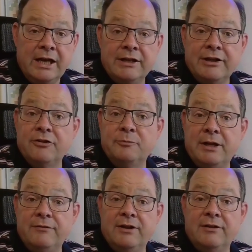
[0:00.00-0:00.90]
Now, there's
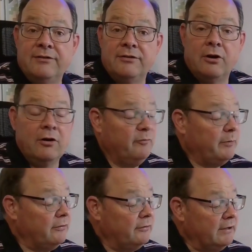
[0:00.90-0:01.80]
benefits of
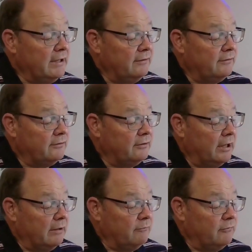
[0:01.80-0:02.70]
both of these.
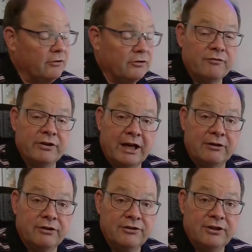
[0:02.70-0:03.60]
The different
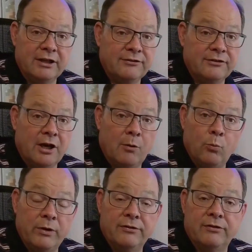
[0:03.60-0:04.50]
characteristics
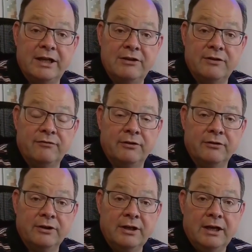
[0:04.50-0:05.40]
come with the
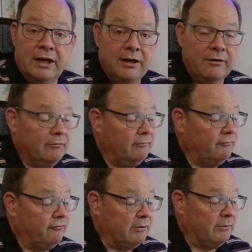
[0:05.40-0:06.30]
different
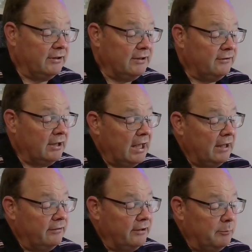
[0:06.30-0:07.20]
frequencies.
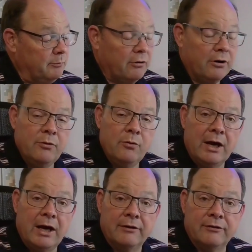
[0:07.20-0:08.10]
The Pro
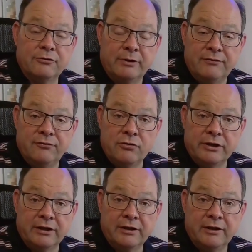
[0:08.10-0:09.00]
at 24
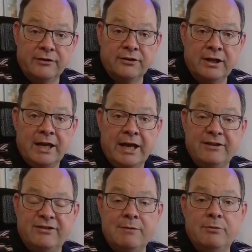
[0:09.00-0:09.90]
gigahertz,
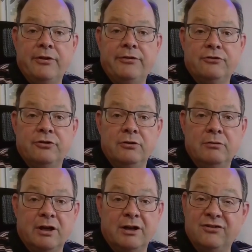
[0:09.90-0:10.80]
it's able
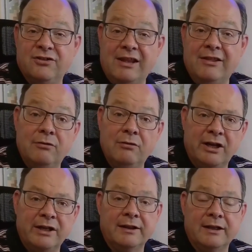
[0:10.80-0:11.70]
to kind of see through
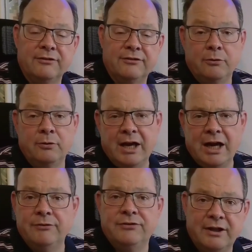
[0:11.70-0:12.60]
light things. So
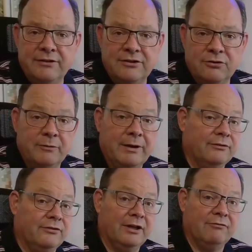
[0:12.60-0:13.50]
outside they talk
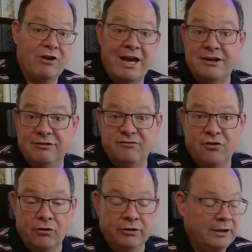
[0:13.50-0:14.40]
about rain and
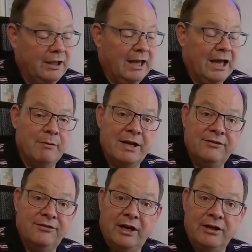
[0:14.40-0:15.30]
fog, and
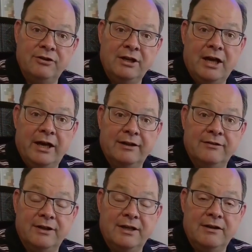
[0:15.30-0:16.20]
inside I can
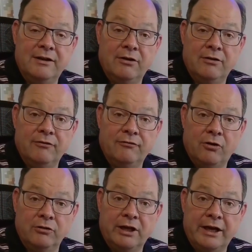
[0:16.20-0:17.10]
see
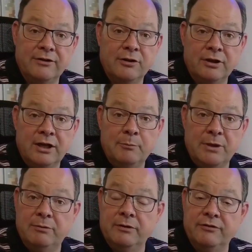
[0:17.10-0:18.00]
online that
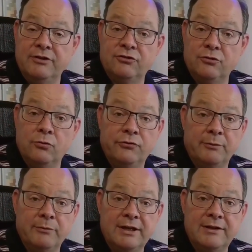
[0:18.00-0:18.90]
people have installed
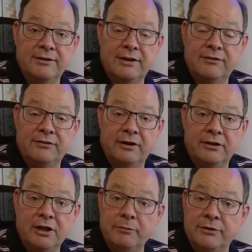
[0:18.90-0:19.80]
some of these
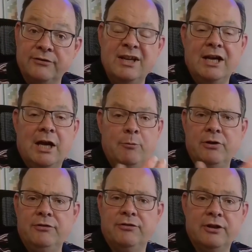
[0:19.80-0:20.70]
inside cupboards. And
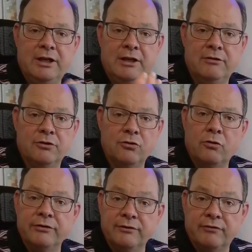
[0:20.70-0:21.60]
because the
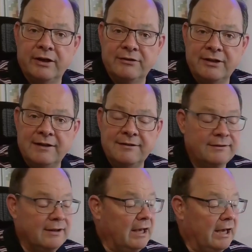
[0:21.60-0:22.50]
door isn't very
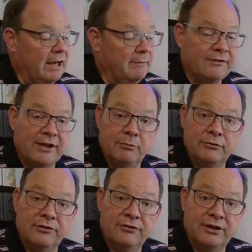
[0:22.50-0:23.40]
dense, it's
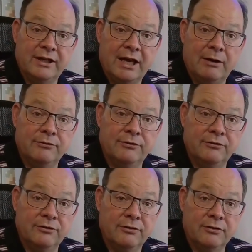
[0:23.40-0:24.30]
able to see out
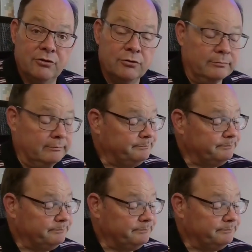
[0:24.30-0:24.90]
into the room.